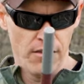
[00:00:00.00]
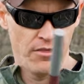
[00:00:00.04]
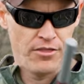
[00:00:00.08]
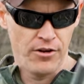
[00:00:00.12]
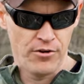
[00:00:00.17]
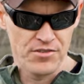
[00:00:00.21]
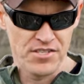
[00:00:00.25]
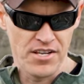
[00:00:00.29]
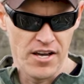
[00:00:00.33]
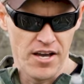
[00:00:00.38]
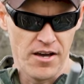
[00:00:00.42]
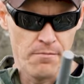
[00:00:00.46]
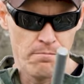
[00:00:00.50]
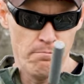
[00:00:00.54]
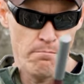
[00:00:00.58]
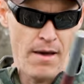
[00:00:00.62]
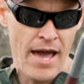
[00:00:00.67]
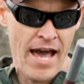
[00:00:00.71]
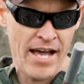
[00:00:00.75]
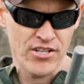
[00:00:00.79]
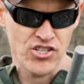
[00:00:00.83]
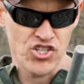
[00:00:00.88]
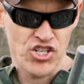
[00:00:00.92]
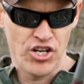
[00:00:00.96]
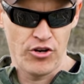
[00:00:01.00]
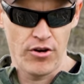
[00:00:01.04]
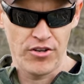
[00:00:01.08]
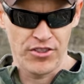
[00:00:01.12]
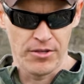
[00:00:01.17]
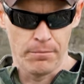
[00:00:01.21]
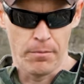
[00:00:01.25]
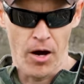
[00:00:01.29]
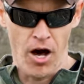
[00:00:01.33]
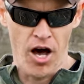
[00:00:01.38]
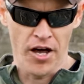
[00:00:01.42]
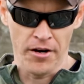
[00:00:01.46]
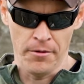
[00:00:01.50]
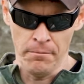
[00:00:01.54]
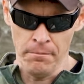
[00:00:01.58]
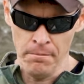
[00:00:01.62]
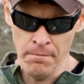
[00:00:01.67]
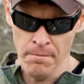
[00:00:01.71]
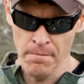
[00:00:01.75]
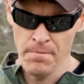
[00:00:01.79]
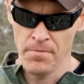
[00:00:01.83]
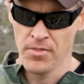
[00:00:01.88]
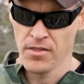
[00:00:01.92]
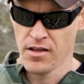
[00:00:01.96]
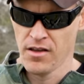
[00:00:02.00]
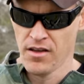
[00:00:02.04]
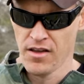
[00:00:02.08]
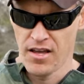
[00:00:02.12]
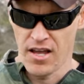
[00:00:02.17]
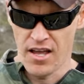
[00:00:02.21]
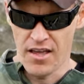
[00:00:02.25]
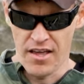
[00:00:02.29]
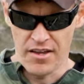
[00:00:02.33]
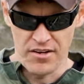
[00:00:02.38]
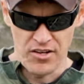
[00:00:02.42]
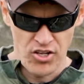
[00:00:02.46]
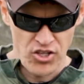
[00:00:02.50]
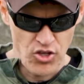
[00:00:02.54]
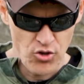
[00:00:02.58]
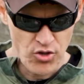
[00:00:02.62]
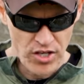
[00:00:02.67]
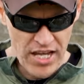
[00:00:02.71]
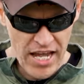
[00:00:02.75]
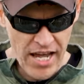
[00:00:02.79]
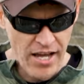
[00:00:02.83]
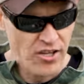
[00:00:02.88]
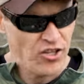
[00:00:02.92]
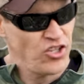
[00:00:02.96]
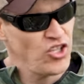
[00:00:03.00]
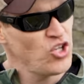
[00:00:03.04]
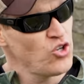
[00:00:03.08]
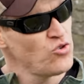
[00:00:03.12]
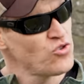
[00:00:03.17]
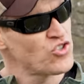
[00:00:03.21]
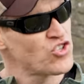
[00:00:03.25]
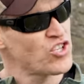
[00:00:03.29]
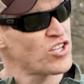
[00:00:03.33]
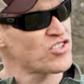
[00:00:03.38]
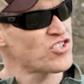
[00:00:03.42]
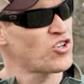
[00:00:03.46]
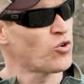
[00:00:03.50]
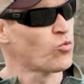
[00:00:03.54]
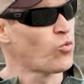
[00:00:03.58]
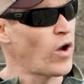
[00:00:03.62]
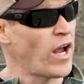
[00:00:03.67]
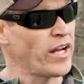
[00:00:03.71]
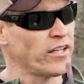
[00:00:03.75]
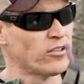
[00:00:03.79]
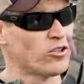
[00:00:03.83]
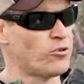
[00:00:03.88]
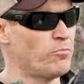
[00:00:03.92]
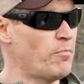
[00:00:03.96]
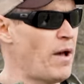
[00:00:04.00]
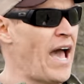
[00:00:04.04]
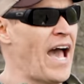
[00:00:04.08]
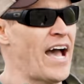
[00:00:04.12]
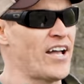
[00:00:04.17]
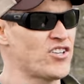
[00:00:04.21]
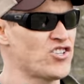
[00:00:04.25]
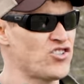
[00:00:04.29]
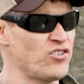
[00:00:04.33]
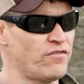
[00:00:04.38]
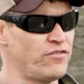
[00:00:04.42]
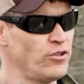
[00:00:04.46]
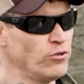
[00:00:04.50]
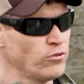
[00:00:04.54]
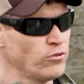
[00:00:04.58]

There's a match here at the bottom, and you can't use just a regular match. If